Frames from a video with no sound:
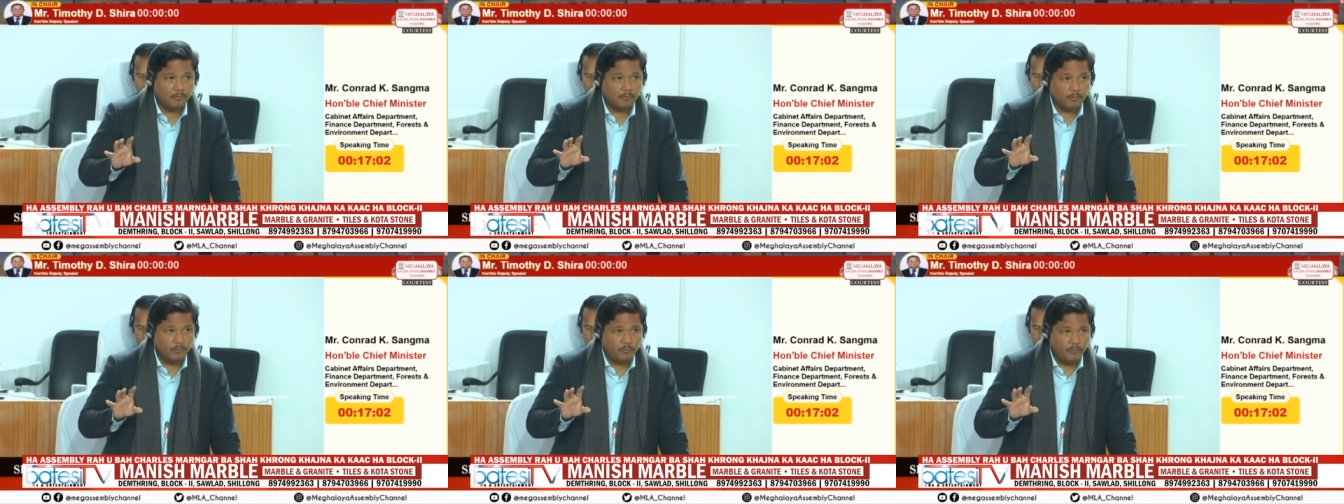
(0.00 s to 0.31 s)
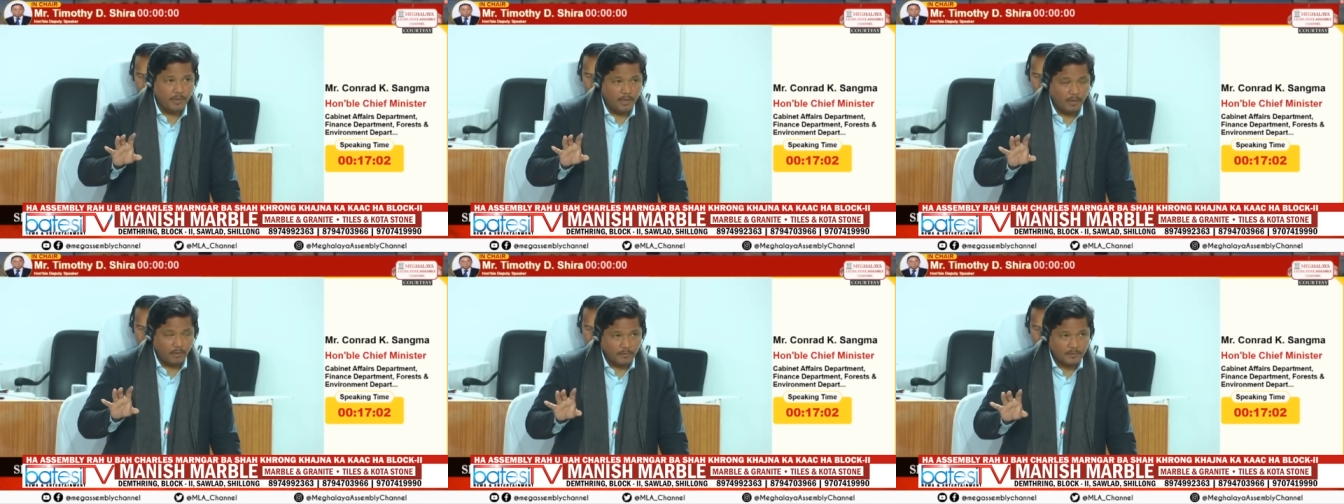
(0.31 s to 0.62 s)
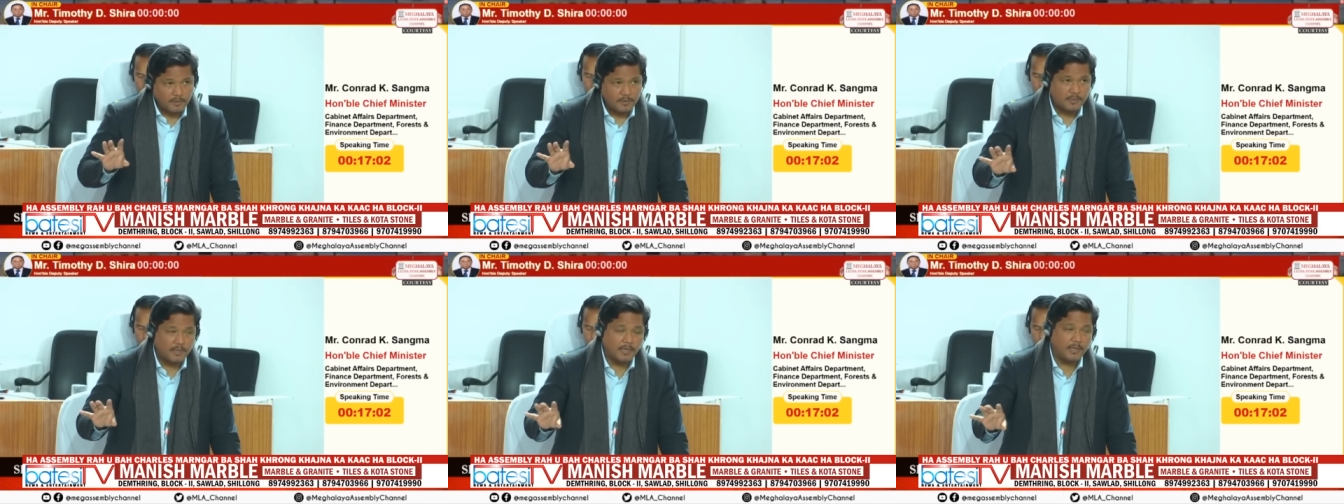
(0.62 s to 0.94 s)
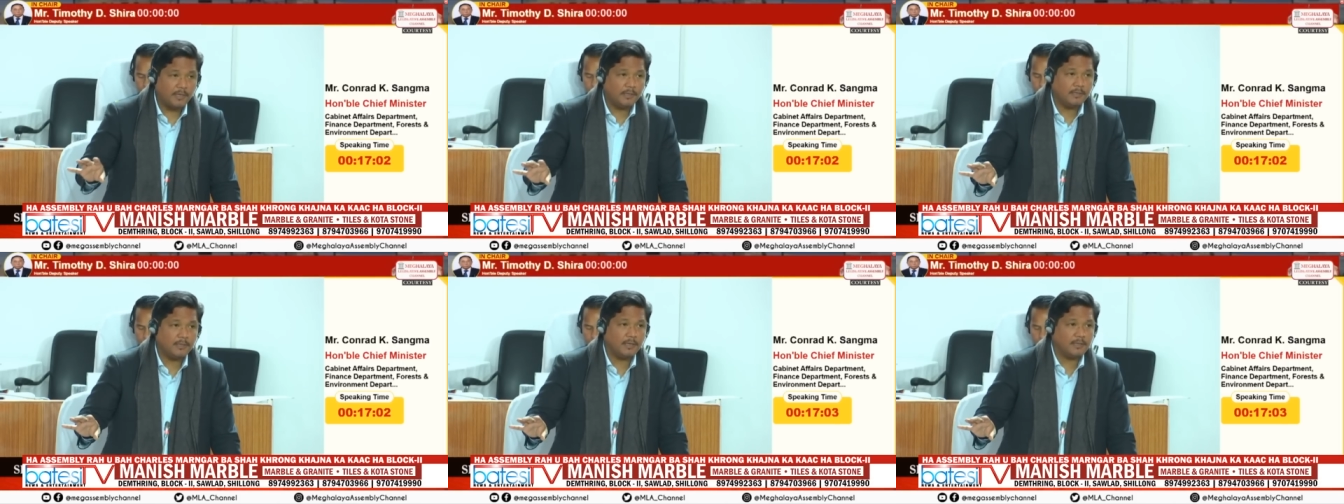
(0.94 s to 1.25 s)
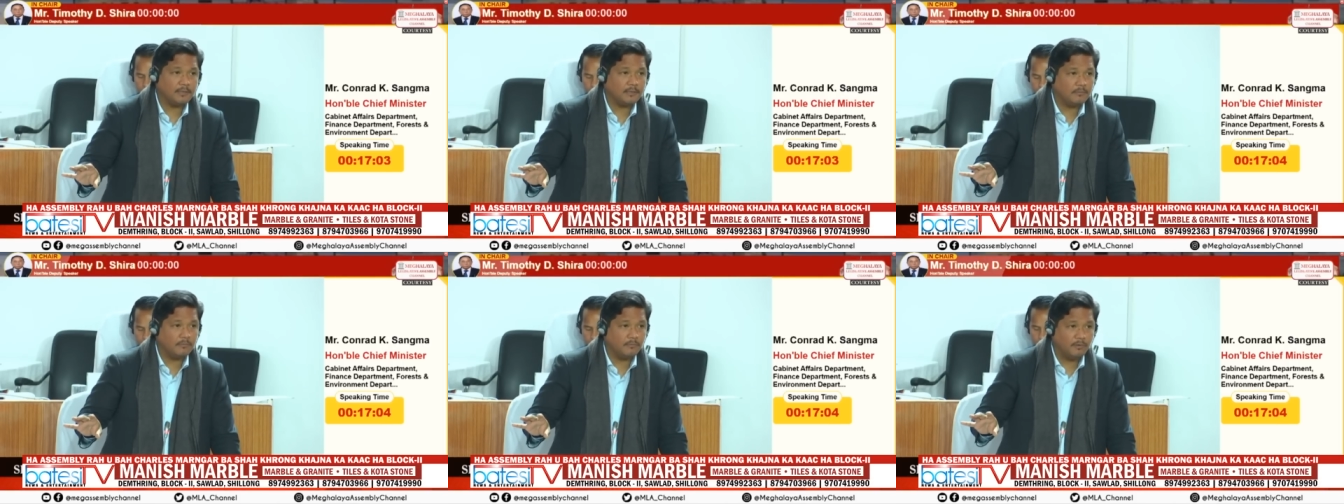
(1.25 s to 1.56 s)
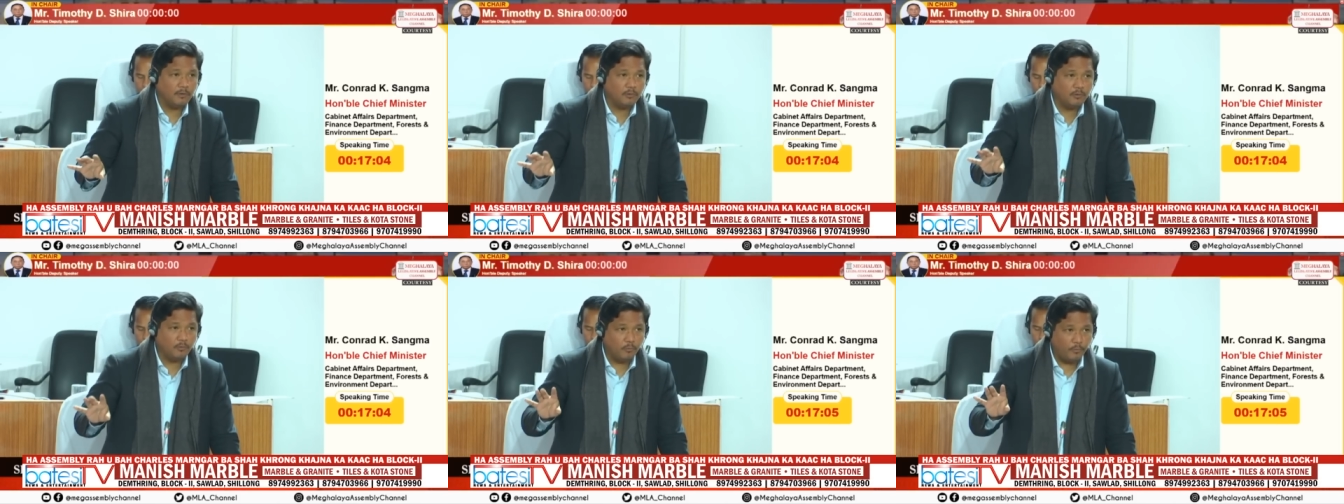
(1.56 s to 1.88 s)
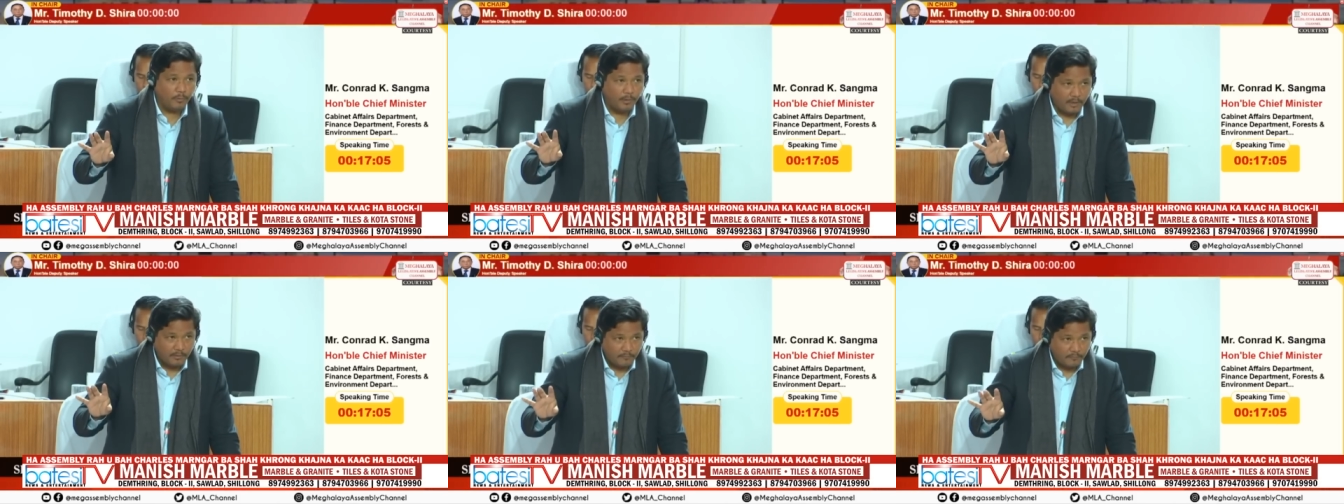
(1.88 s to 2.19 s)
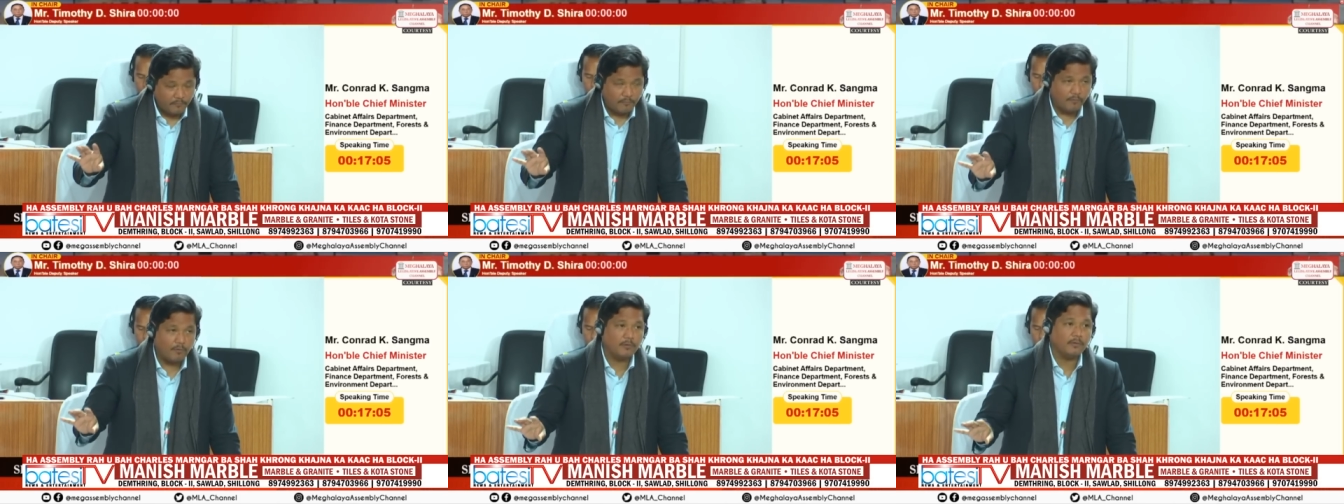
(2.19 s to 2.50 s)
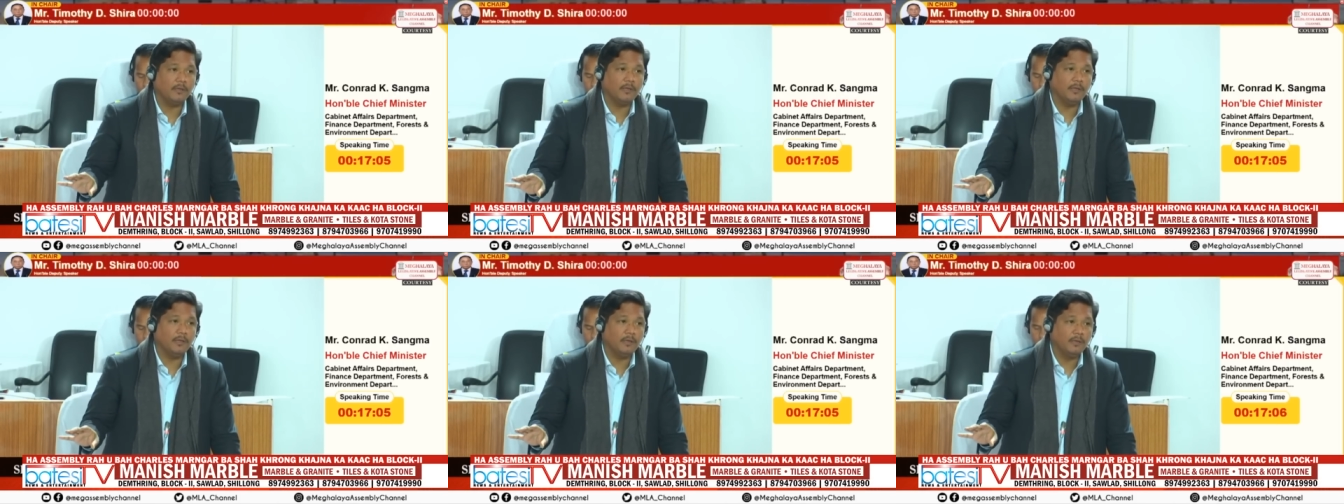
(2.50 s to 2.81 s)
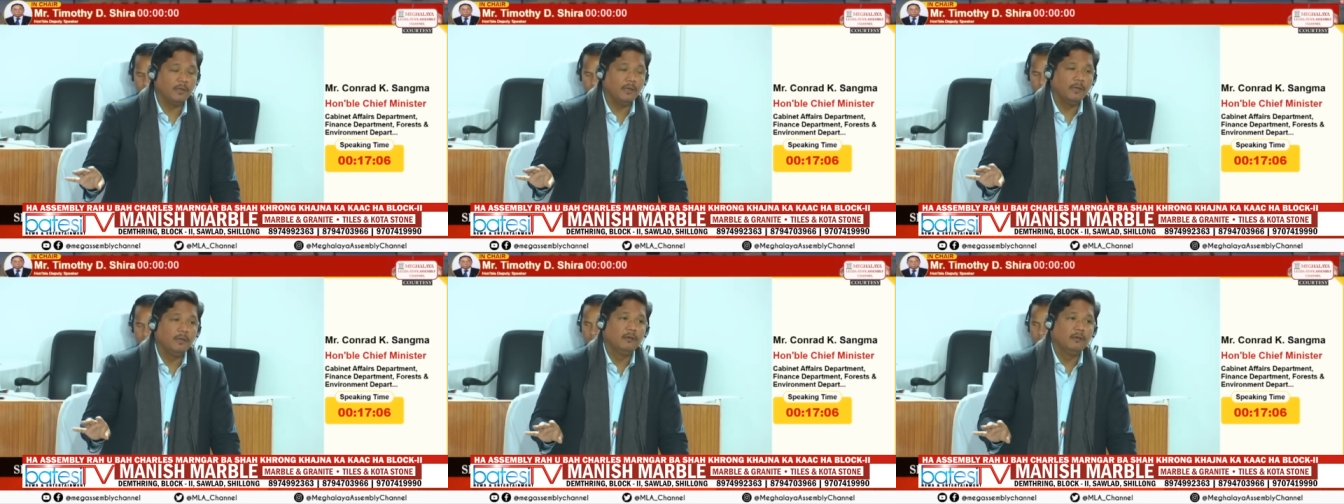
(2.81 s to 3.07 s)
we are not saying that we're going to wait for the